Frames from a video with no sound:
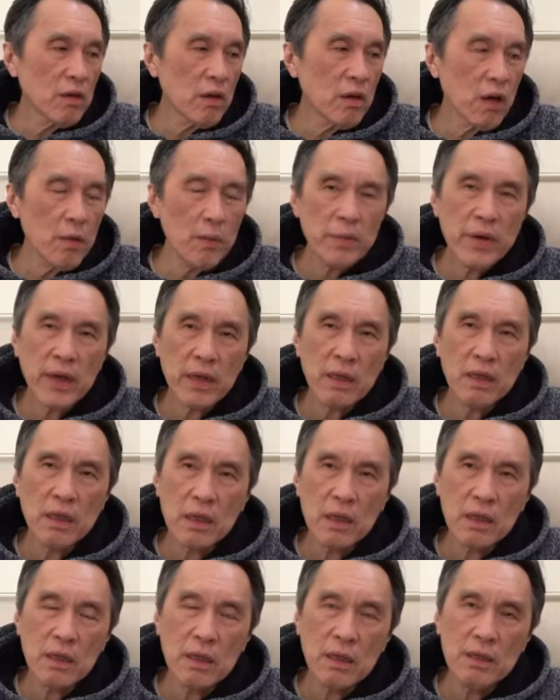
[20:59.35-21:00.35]
not
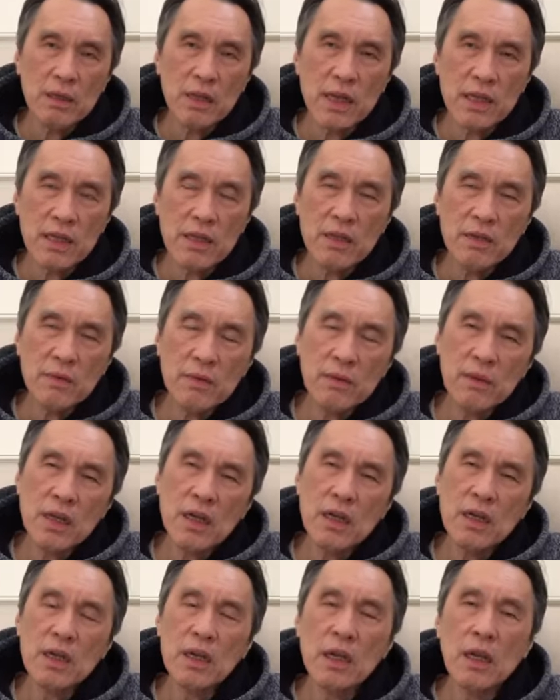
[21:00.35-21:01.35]
practical in
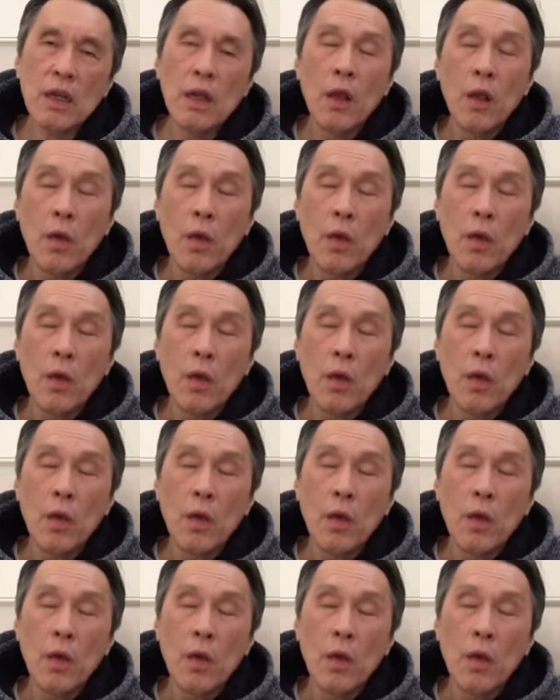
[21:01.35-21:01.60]
1930,